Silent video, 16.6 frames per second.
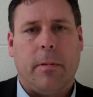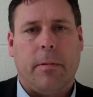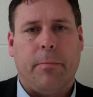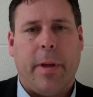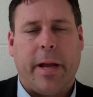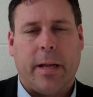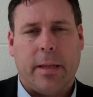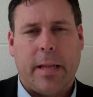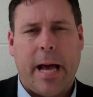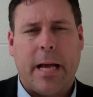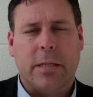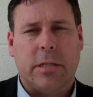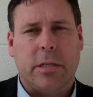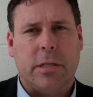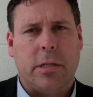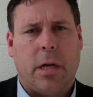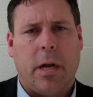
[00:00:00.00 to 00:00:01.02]
Megan
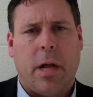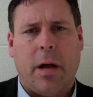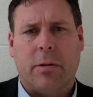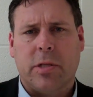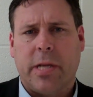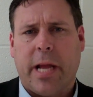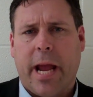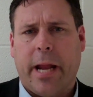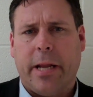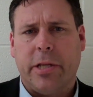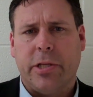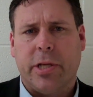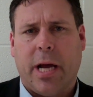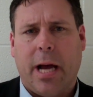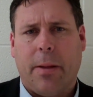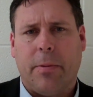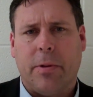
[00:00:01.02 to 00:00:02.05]
Lasley's done an outstanding
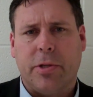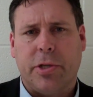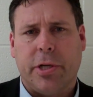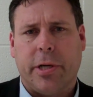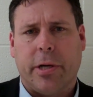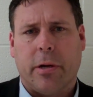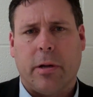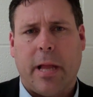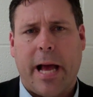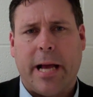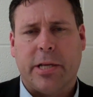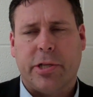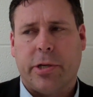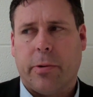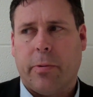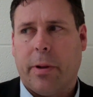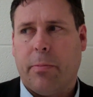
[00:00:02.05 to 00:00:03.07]
job this year.
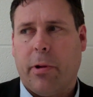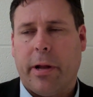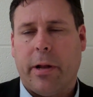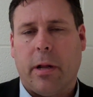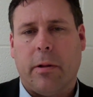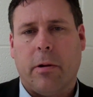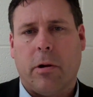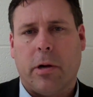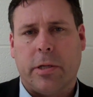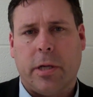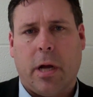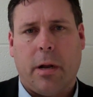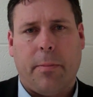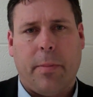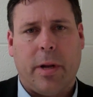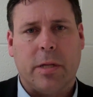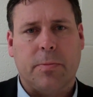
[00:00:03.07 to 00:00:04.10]
Last year we played her a
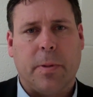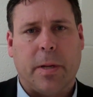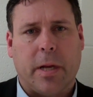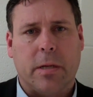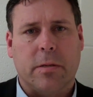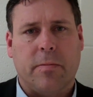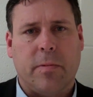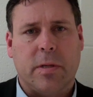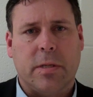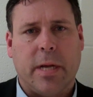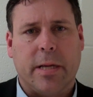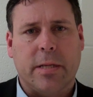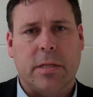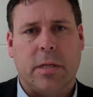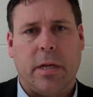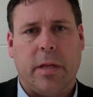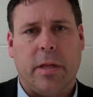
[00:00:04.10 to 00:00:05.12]
ton of minutes because of
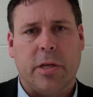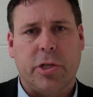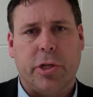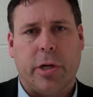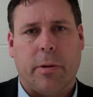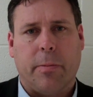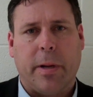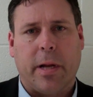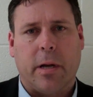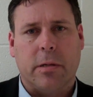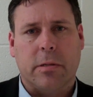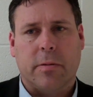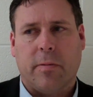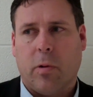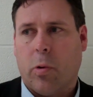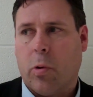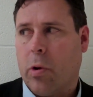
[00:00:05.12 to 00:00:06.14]
necessity. This year, because
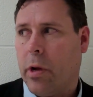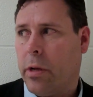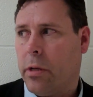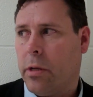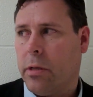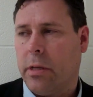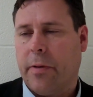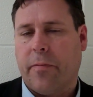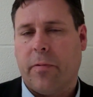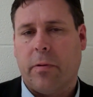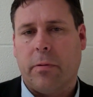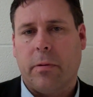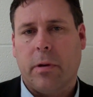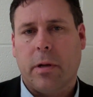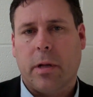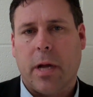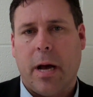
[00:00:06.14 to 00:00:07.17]
of Laura and different
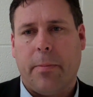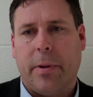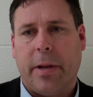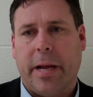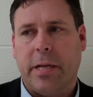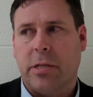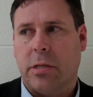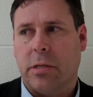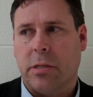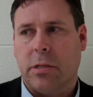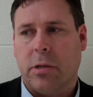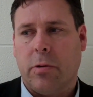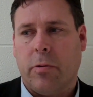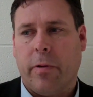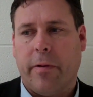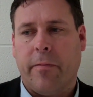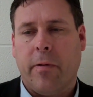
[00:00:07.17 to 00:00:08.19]
combinations, you
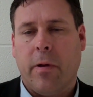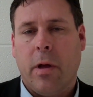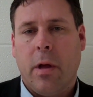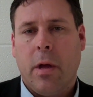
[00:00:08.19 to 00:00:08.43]
know, we've